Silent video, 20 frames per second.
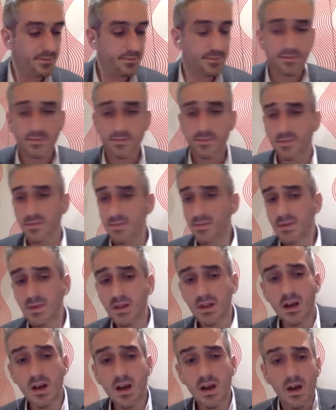
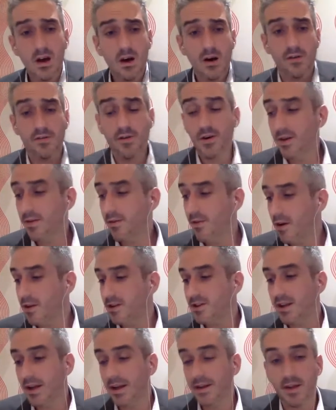Well, first of all, I'd
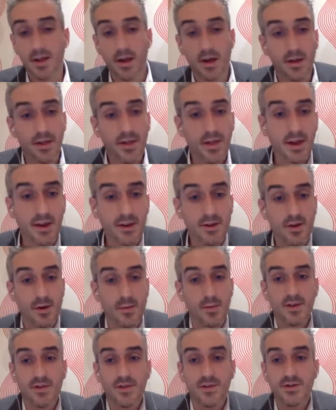just like to thank you so
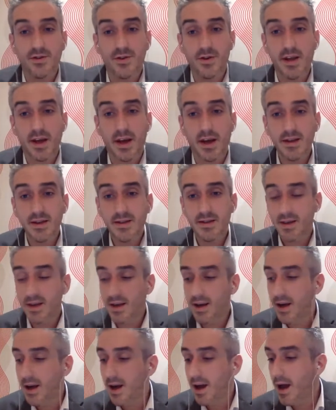much for joining us.
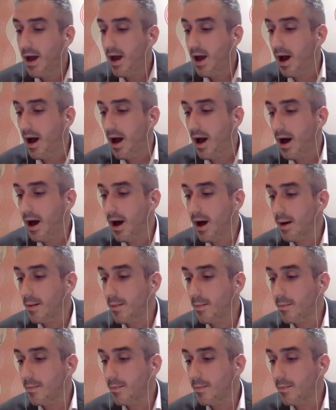My